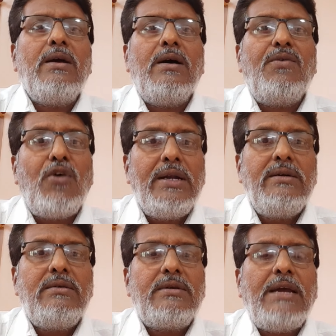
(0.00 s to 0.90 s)

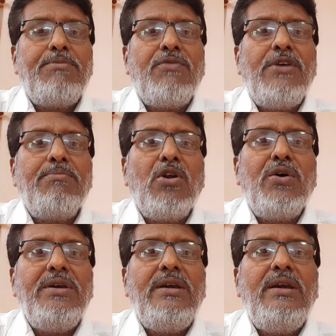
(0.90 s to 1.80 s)
One type of
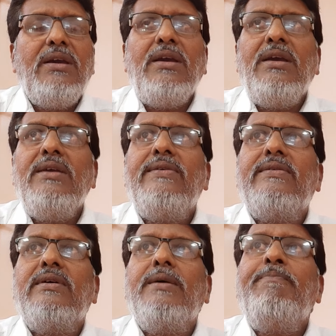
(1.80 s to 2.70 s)
employee
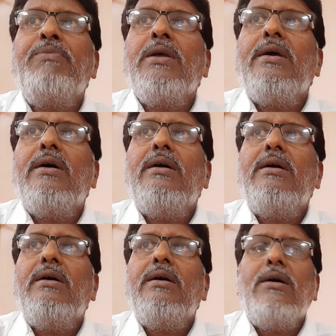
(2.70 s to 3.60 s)
is
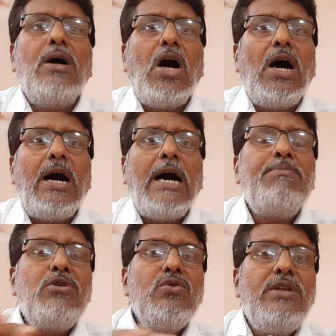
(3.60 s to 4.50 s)

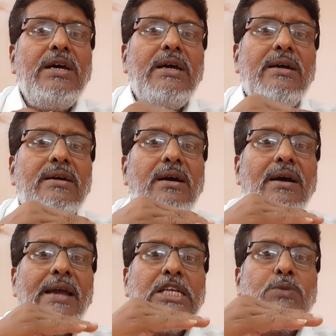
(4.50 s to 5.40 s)
up to the
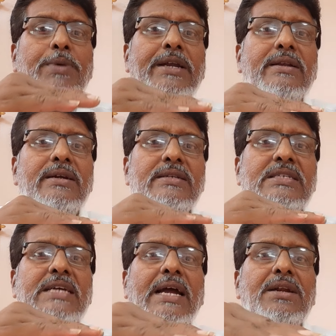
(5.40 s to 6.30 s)
expected
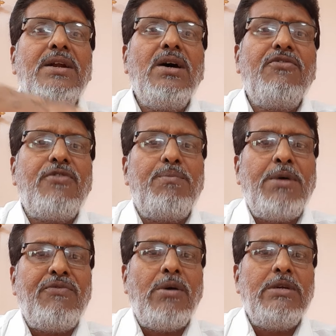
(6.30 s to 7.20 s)
standard of
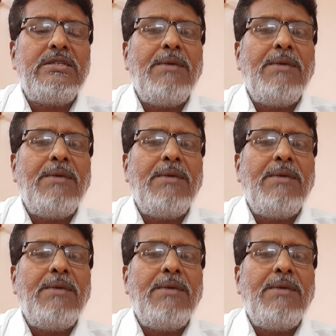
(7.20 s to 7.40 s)
performance.